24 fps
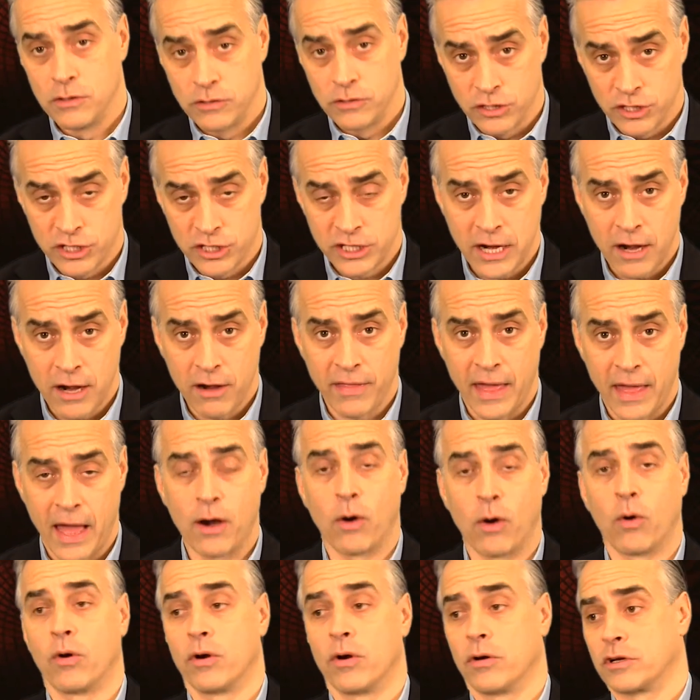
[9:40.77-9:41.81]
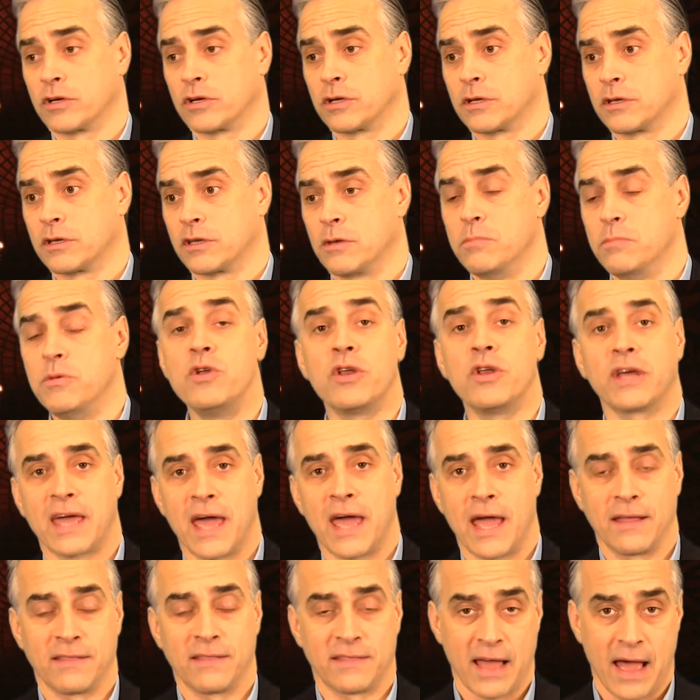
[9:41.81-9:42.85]
to share that or
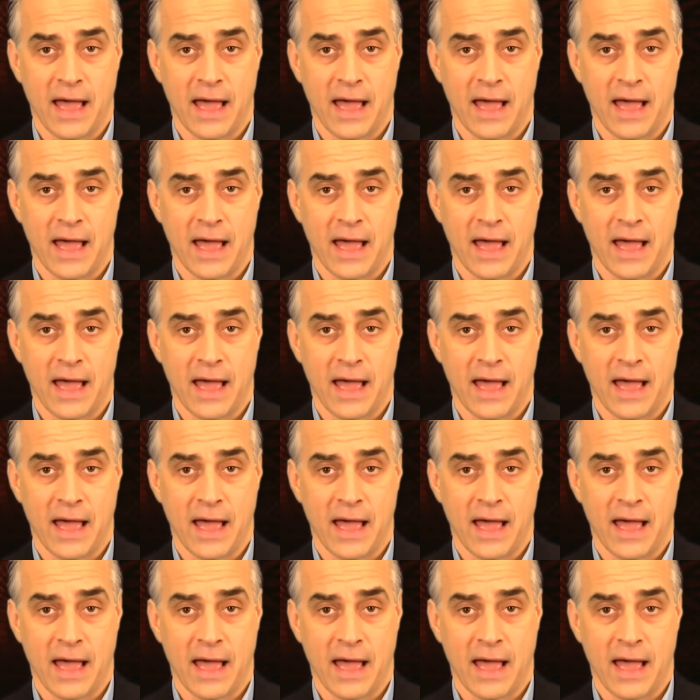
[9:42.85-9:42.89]
communicate